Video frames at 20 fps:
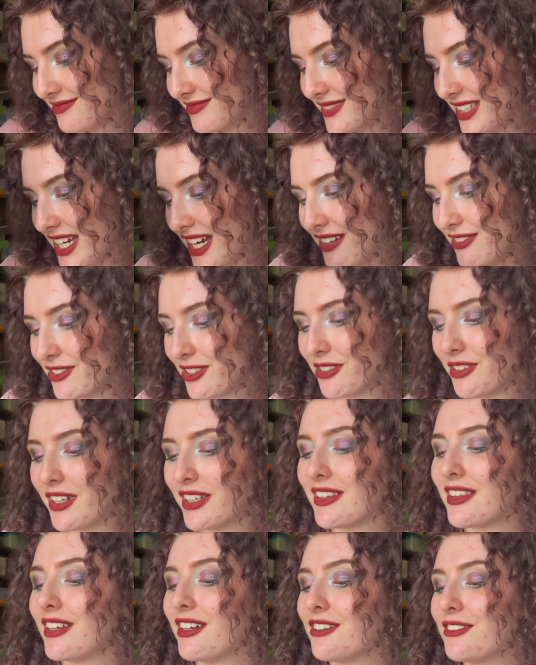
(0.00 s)
Have a
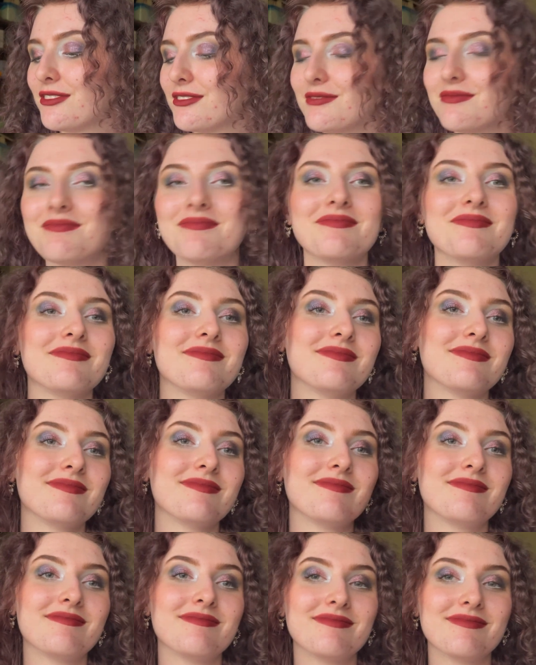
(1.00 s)
great life.
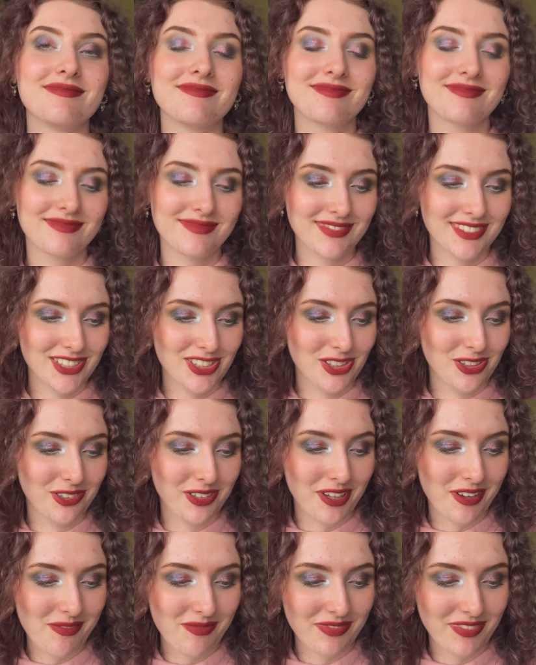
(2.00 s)
So
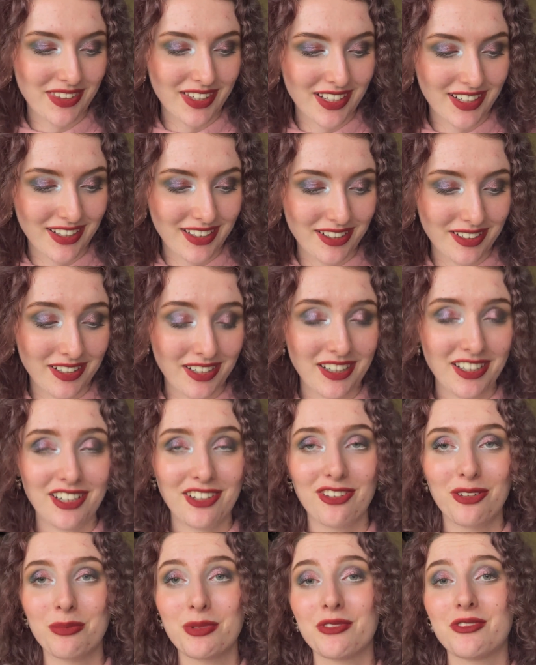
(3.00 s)
yeah, I
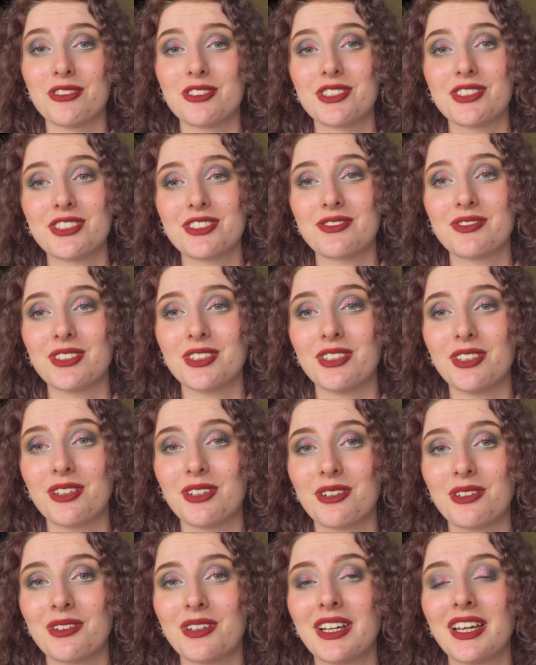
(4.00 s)
hope you've enjoyed this
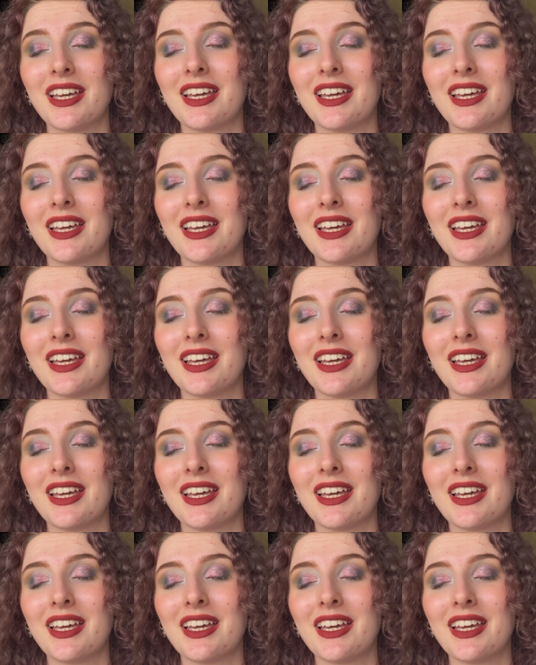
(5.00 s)
video.